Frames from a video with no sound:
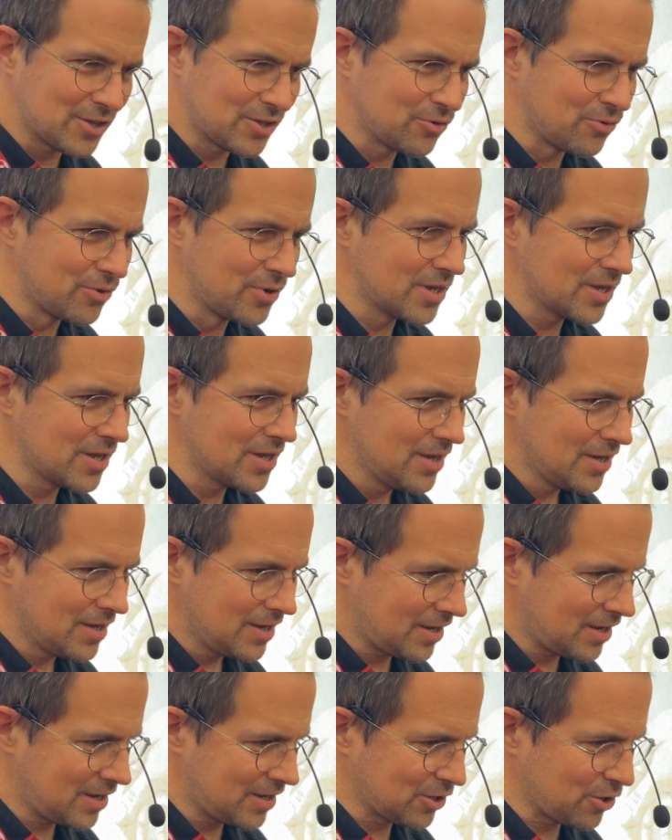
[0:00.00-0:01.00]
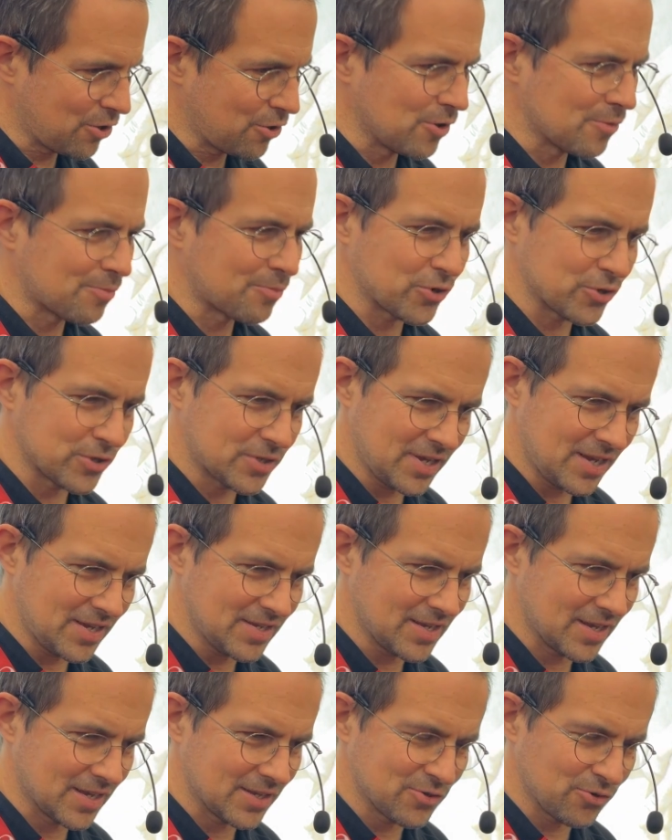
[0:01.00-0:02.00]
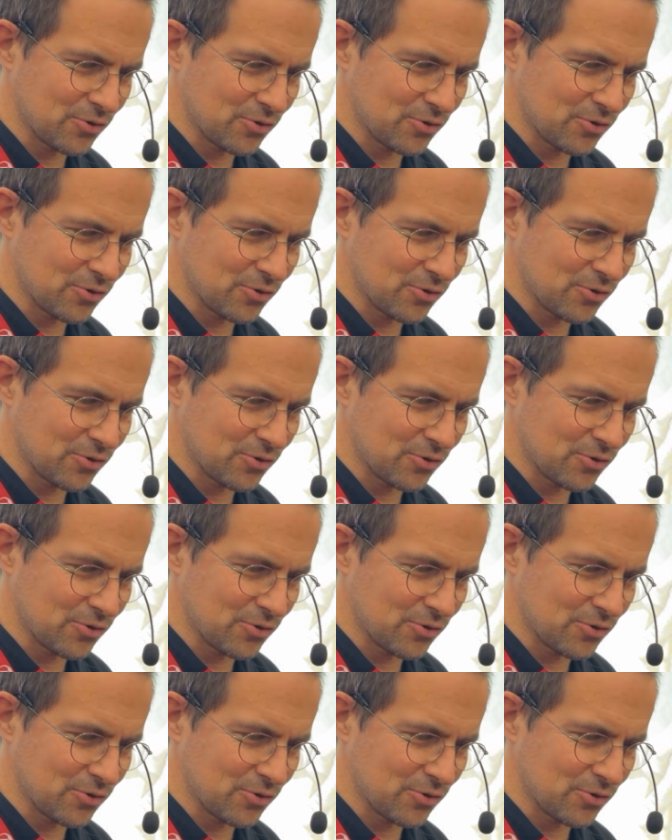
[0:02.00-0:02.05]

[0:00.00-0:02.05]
doing the whole processing.